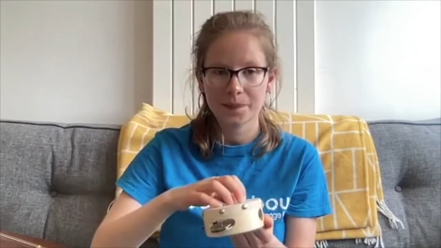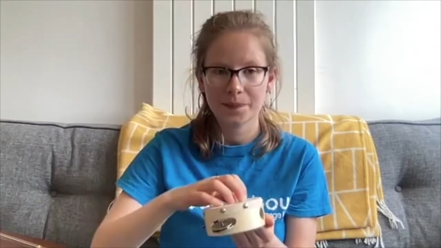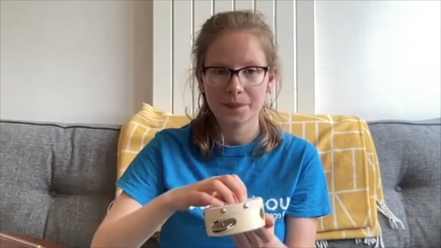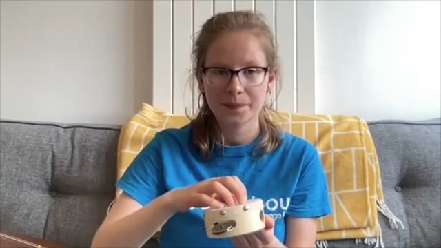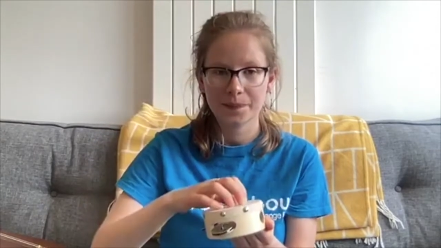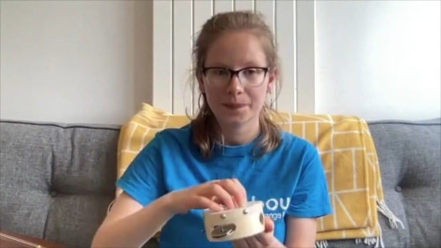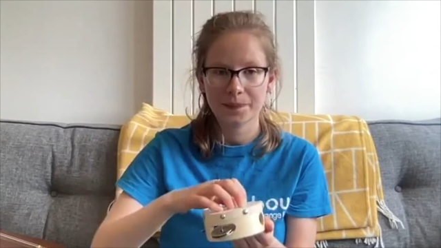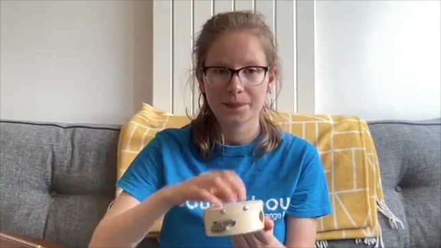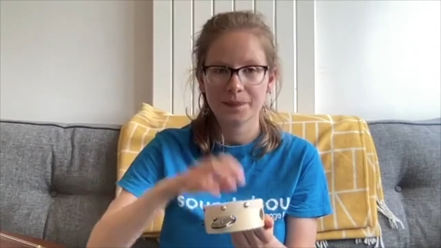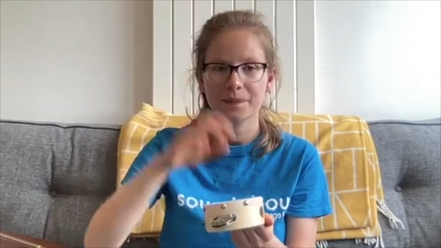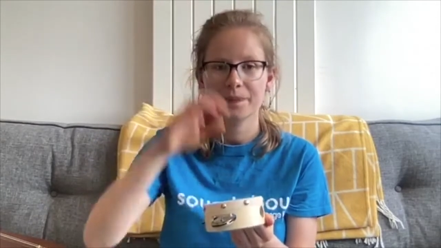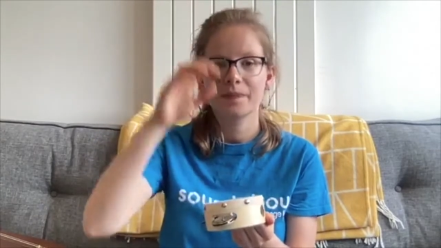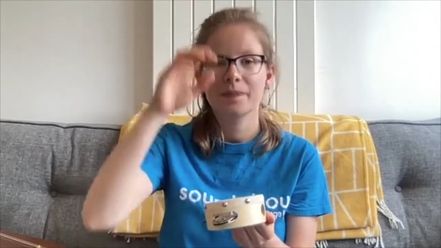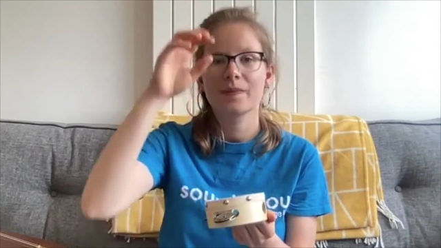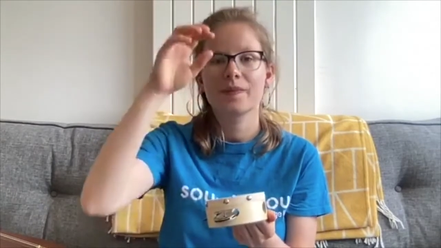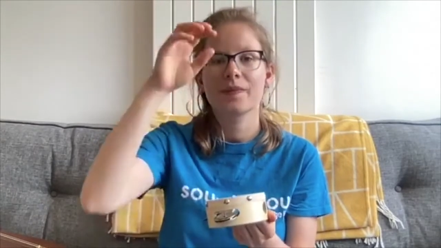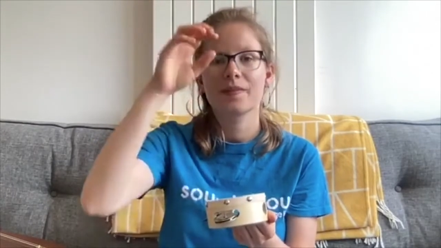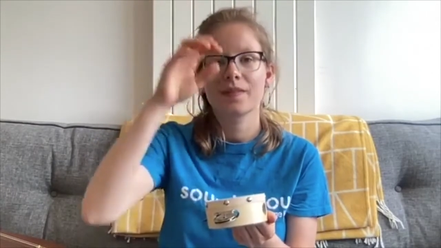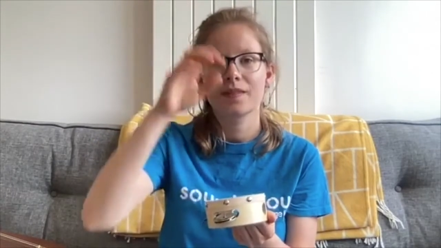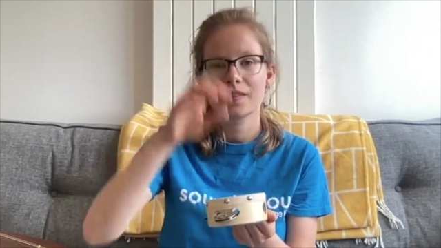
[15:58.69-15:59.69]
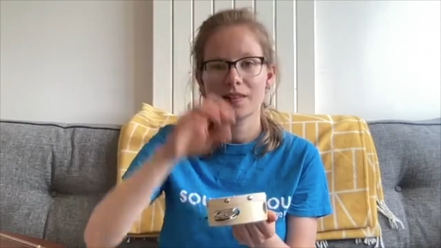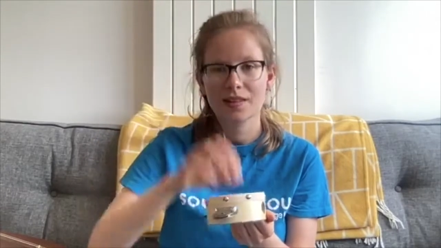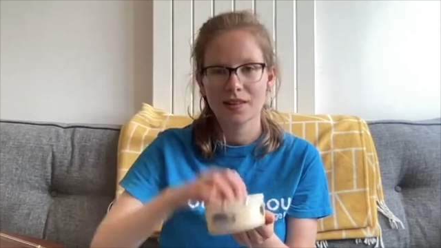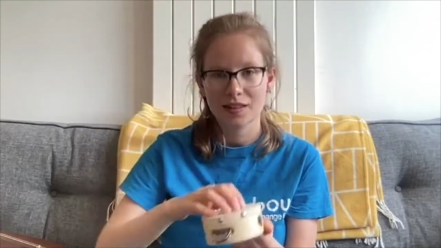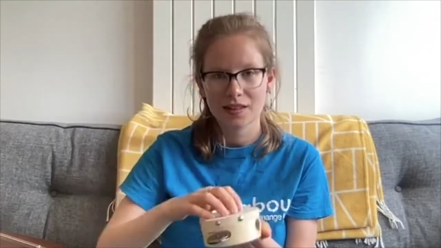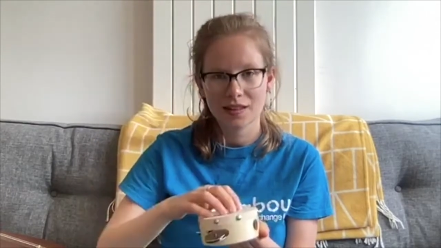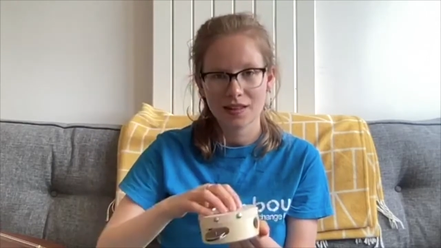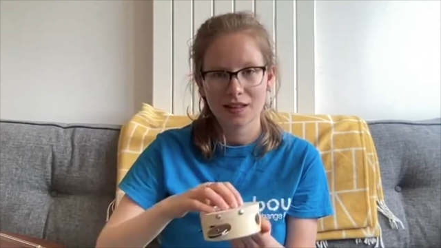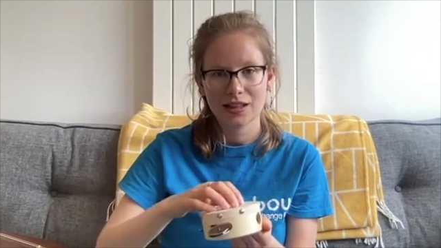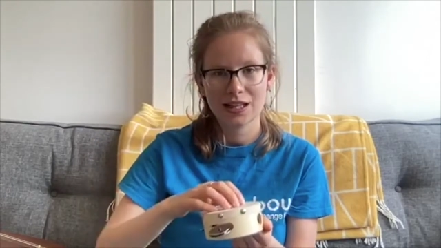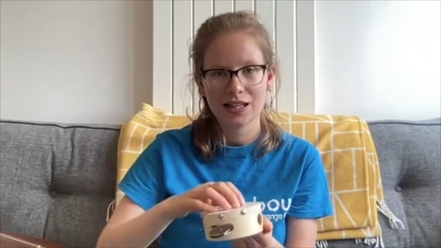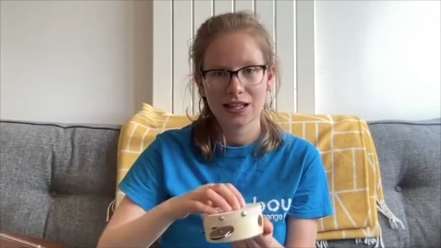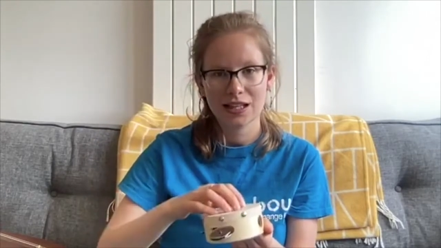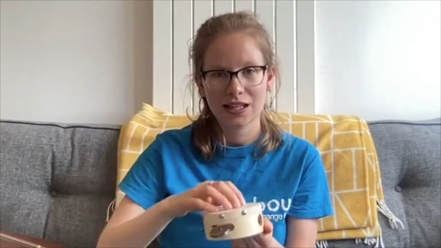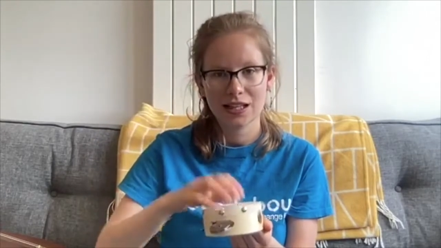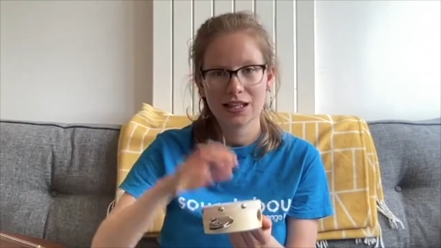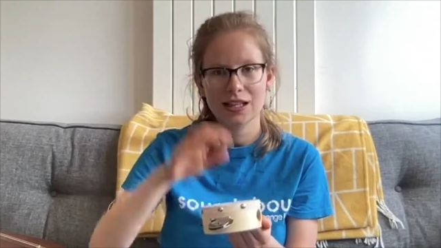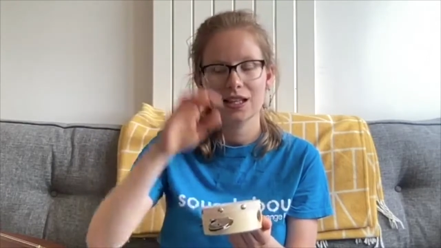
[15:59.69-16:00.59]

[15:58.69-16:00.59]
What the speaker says: No one is speaking in this clip.